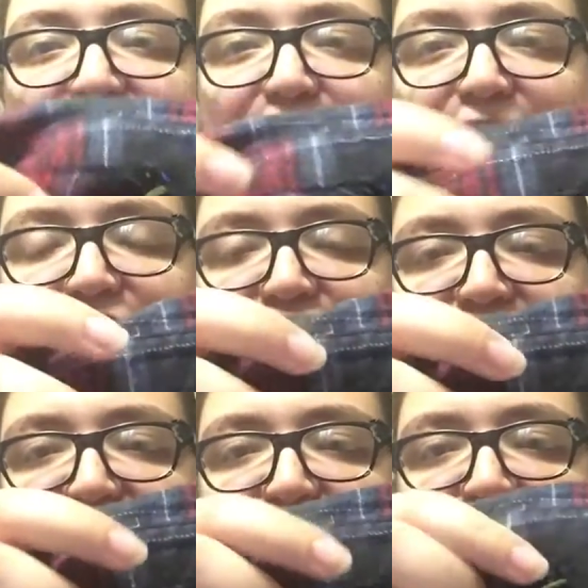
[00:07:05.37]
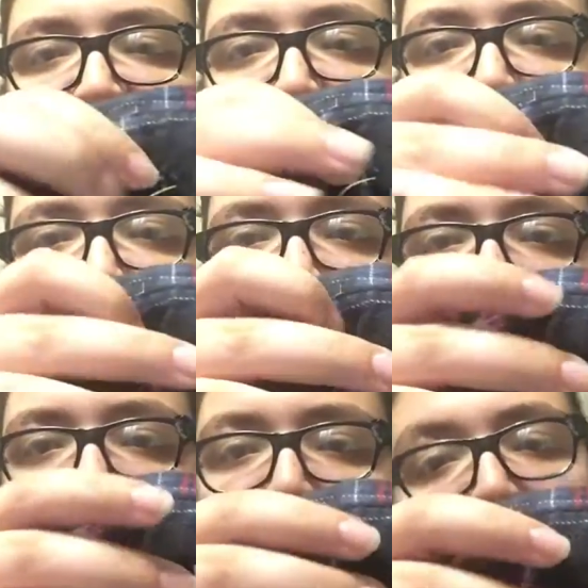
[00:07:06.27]
up their jeans before.
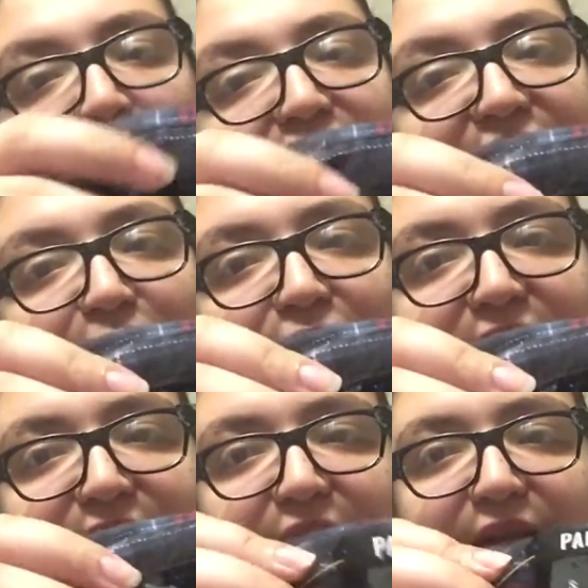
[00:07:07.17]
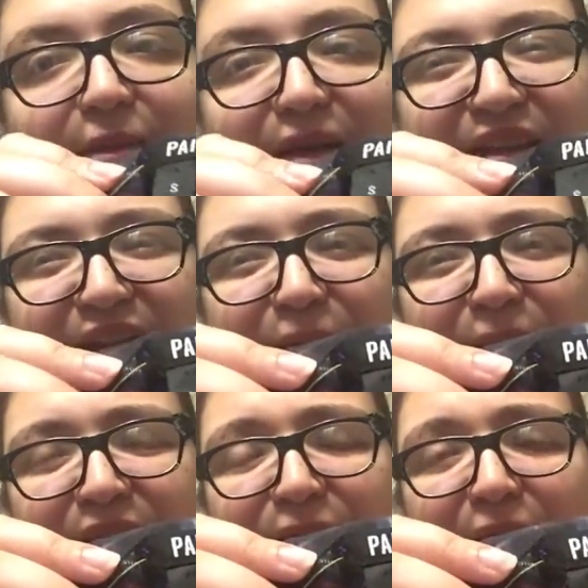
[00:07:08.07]
I was able to sell them. I think I
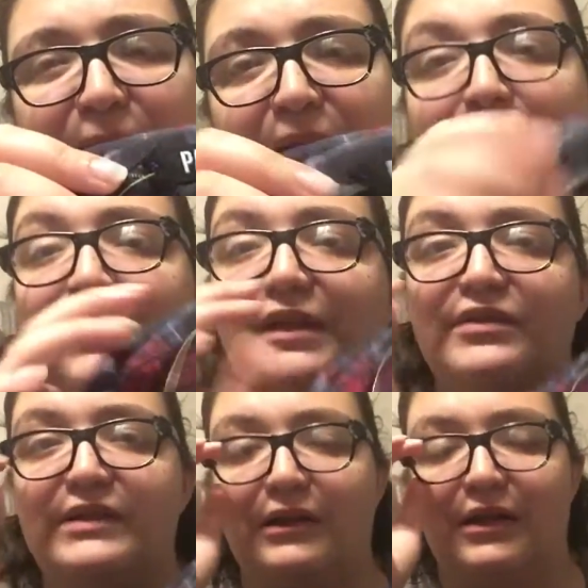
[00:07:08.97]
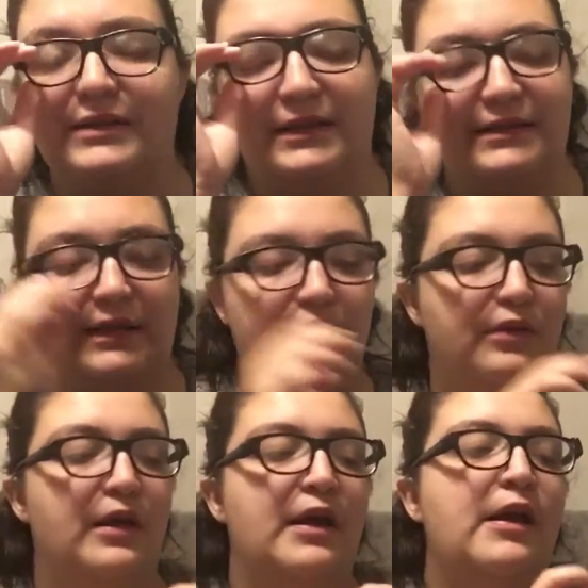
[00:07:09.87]
picked them up at a Plato's Closet sale.
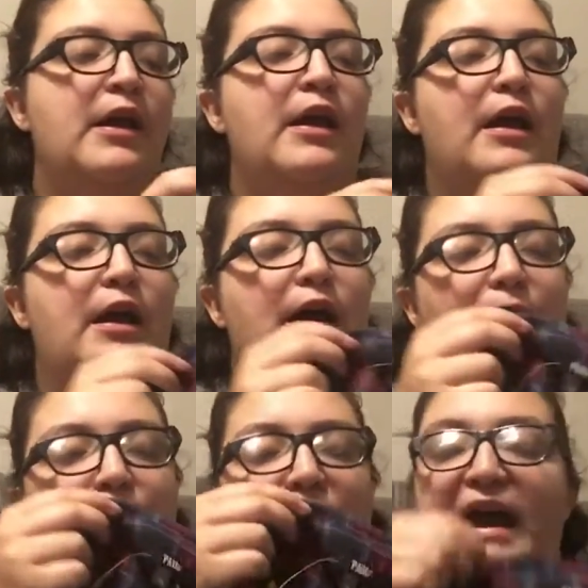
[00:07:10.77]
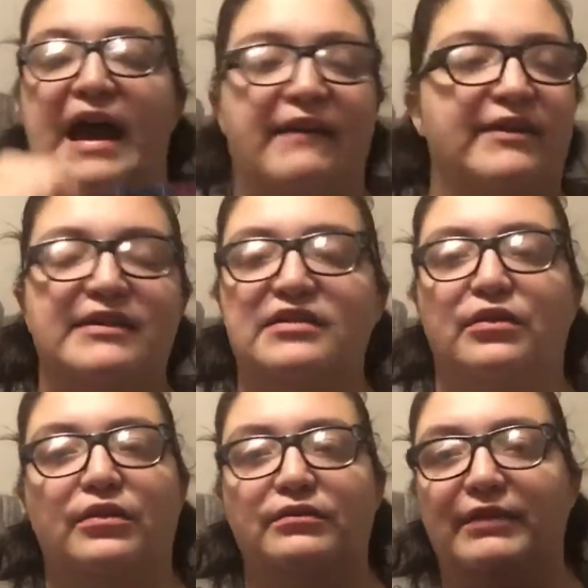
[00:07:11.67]
I haven't
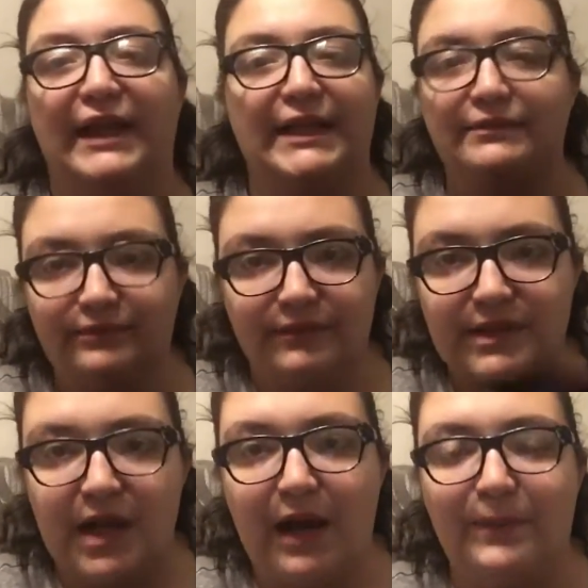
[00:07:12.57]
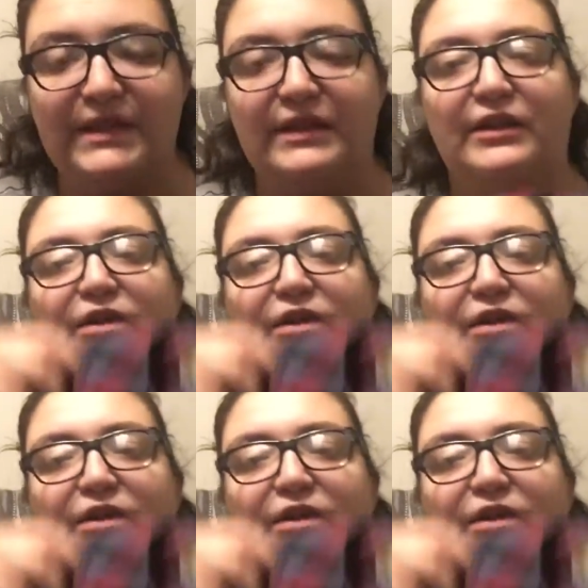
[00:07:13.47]
sold like tops and other